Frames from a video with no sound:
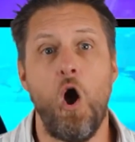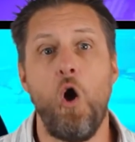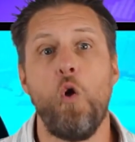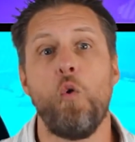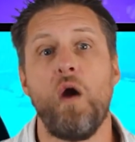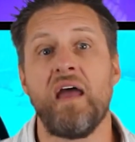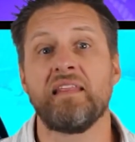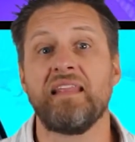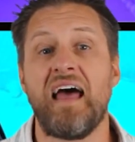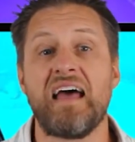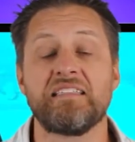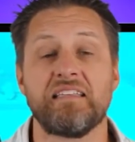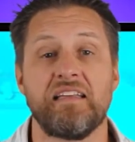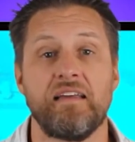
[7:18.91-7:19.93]
Oh, and
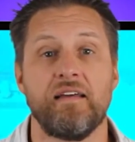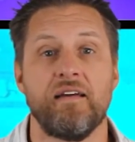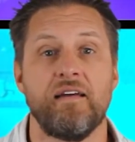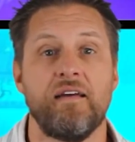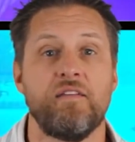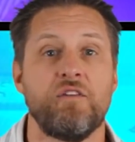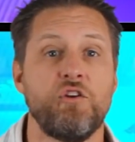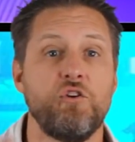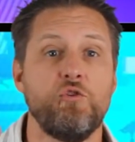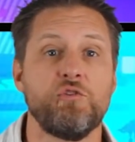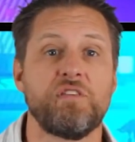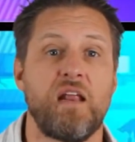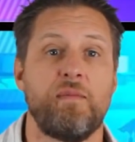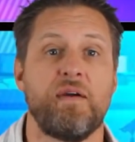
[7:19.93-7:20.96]
lastly, the
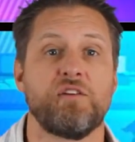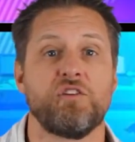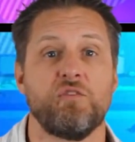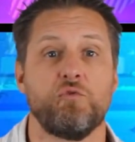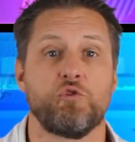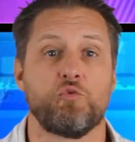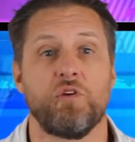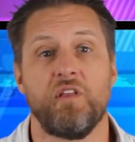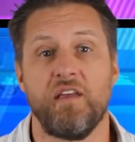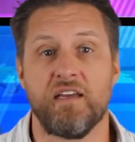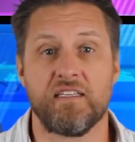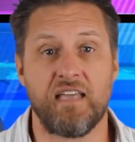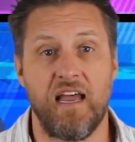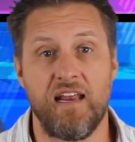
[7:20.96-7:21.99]
news that I mentioned that was really
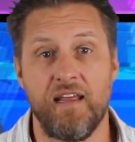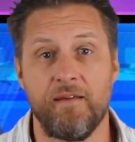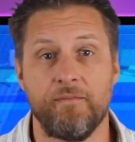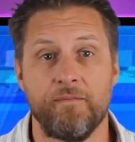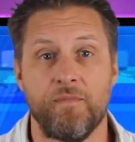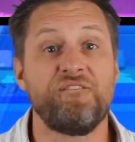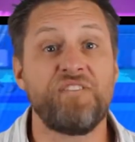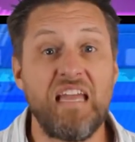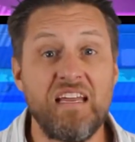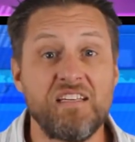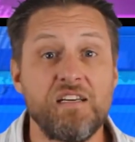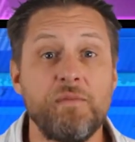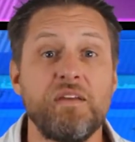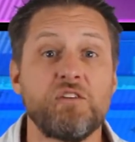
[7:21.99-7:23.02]
exciting,
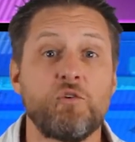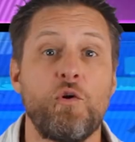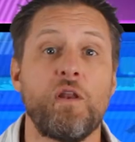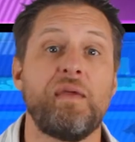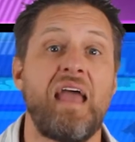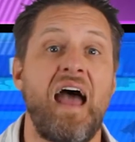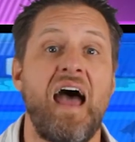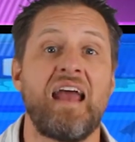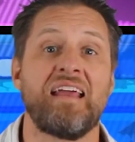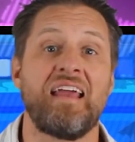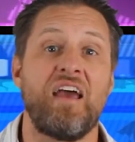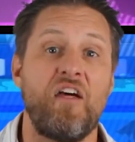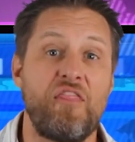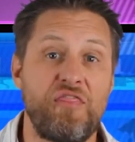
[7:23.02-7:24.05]
Phantom is going to be
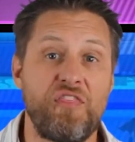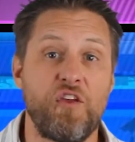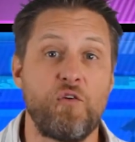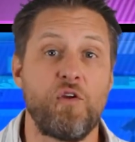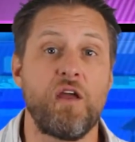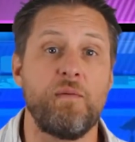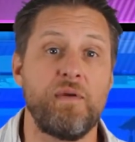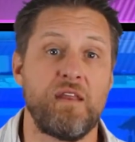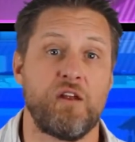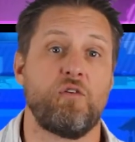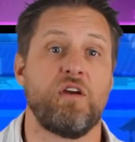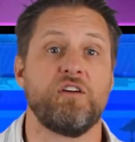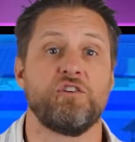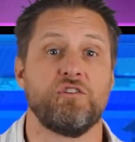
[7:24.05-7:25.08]
adding Ethereum
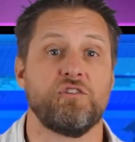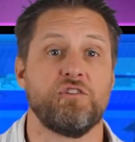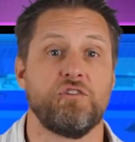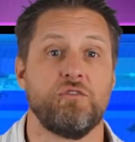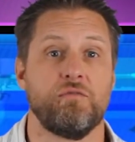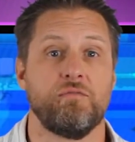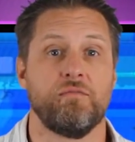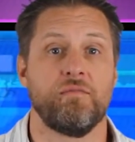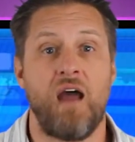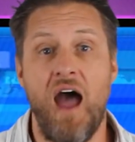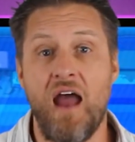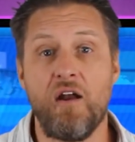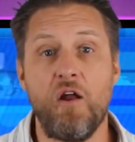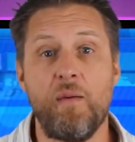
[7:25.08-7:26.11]
integration soon. Now,
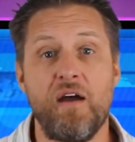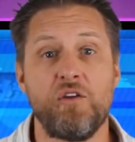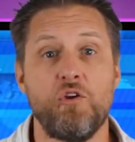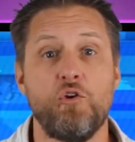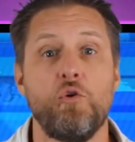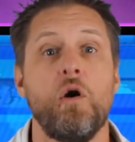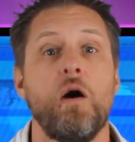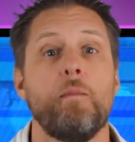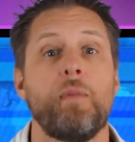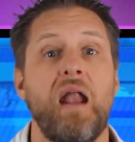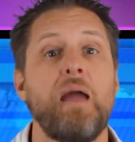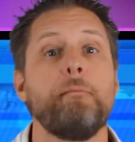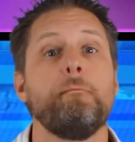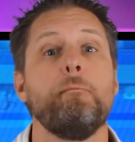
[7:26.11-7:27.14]
I don't know about you, but
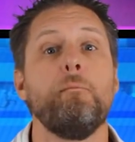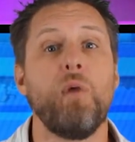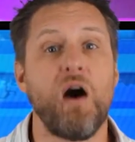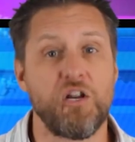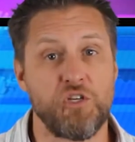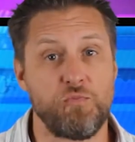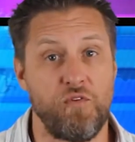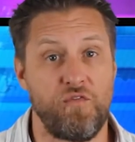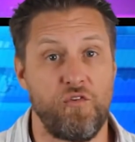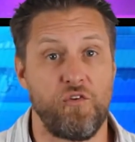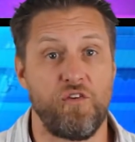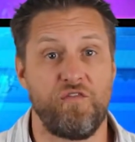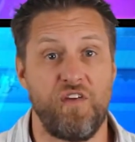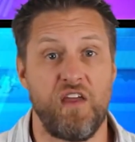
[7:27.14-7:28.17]
I much
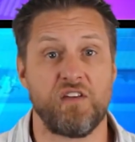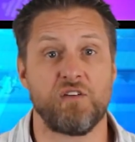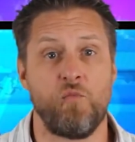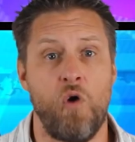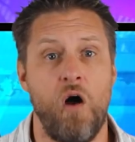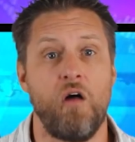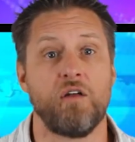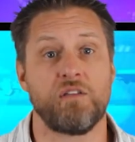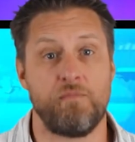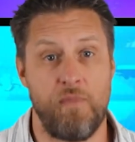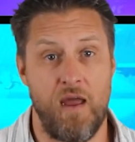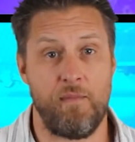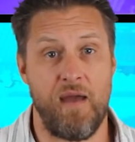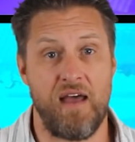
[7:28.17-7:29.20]
prefer the Phantom wallet to
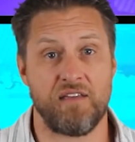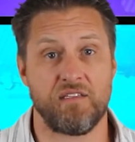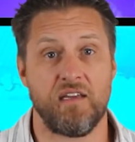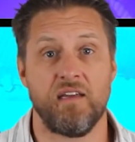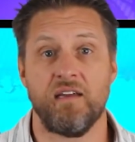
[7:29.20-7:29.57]
MetaMask.